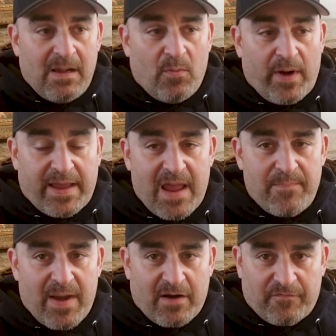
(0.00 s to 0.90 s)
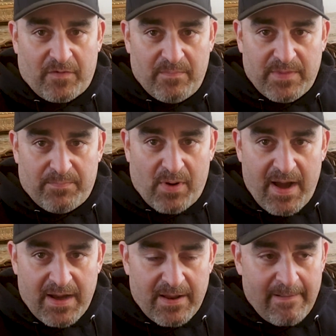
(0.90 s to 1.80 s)
When I came back from the
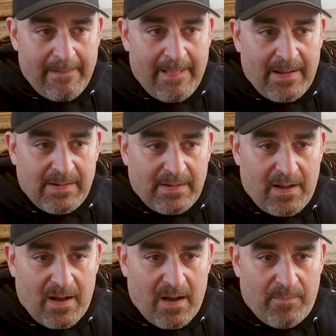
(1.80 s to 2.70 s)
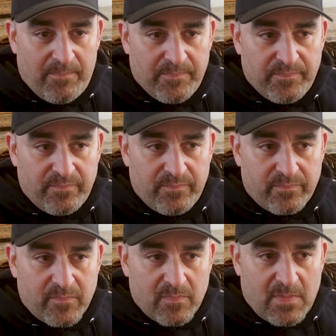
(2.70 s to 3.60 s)
break, I
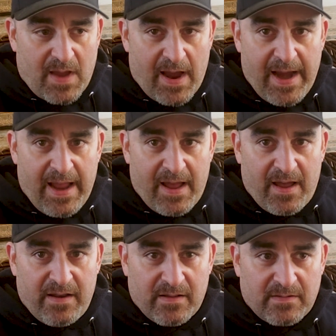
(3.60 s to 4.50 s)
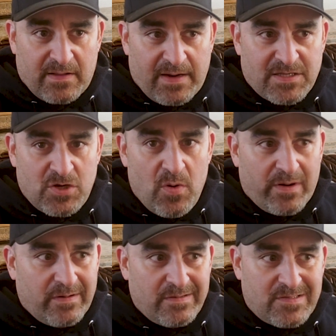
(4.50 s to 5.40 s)
had like
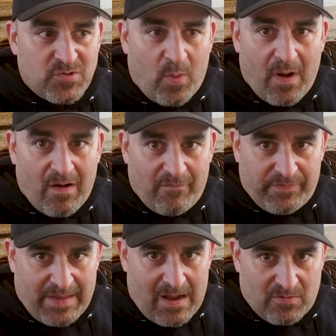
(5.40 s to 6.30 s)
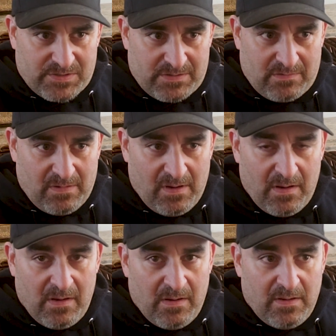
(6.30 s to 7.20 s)
212,000
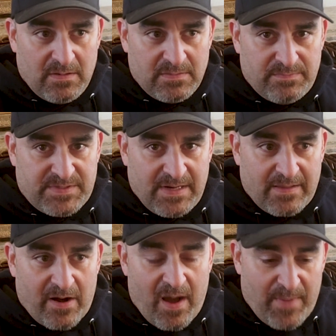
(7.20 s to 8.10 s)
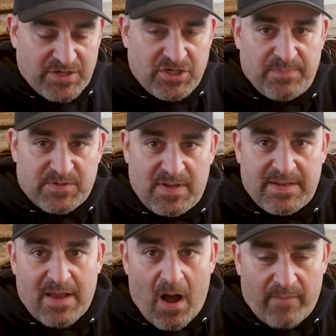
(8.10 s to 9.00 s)
sitting there, and my chips
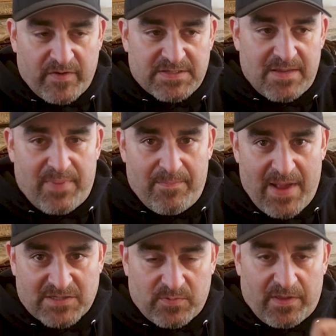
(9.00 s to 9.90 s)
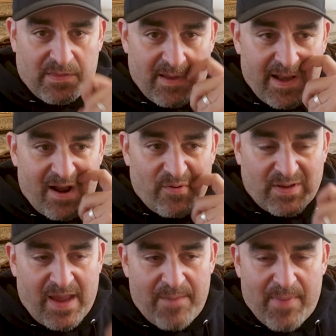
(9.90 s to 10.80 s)
had obviously been messed with. And
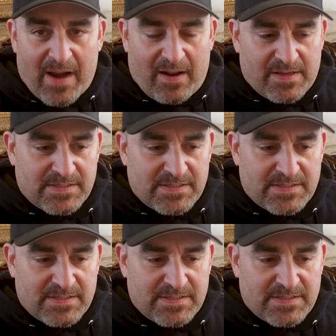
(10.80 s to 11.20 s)
I came back, and